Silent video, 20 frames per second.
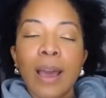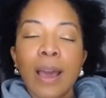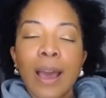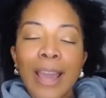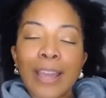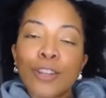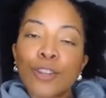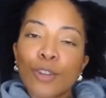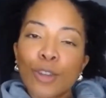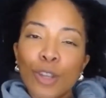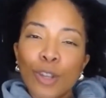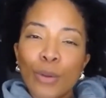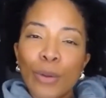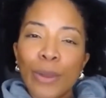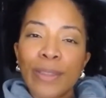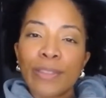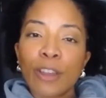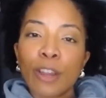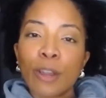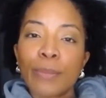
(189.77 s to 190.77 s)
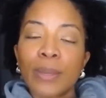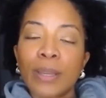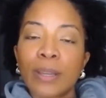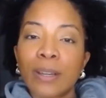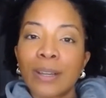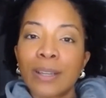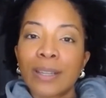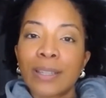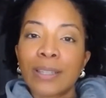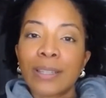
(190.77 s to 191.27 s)
I enjoy going there
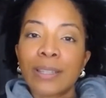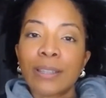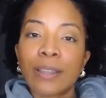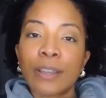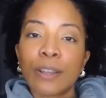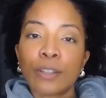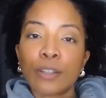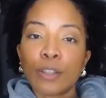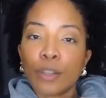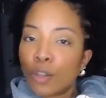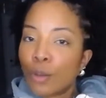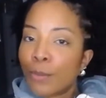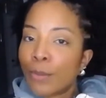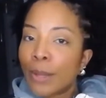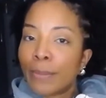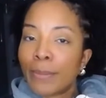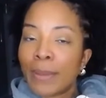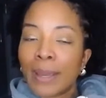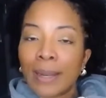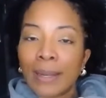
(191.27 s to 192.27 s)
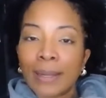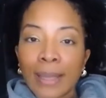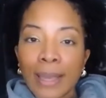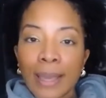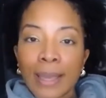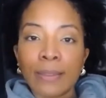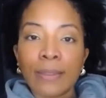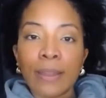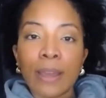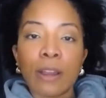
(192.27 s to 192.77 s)
because there's a human-made
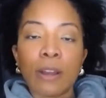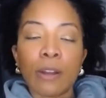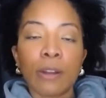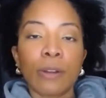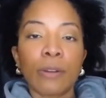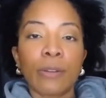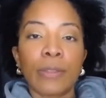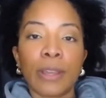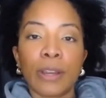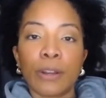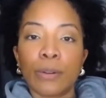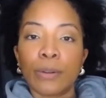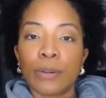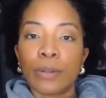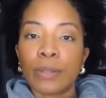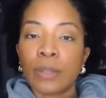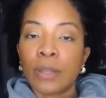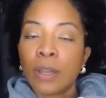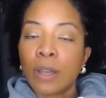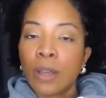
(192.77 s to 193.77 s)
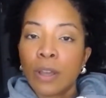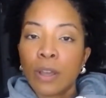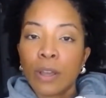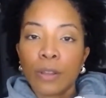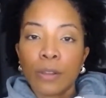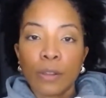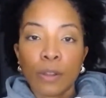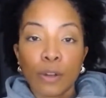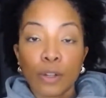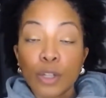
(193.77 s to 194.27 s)
lake there. There
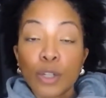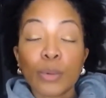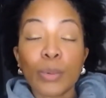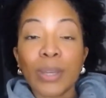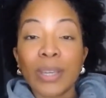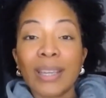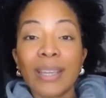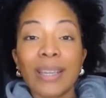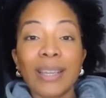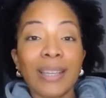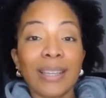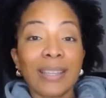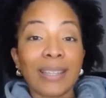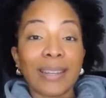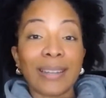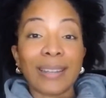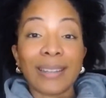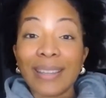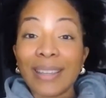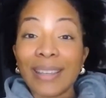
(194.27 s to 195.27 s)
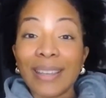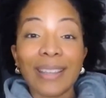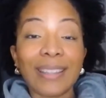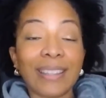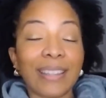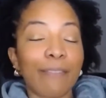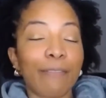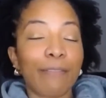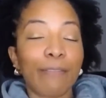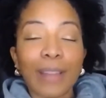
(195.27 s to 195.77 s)
are trees and
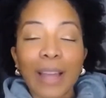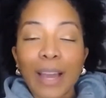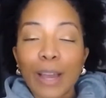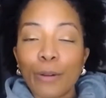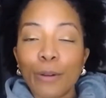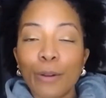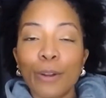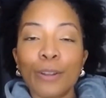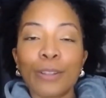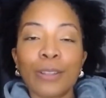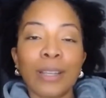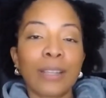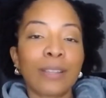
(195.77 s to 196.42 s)
geese and flowers.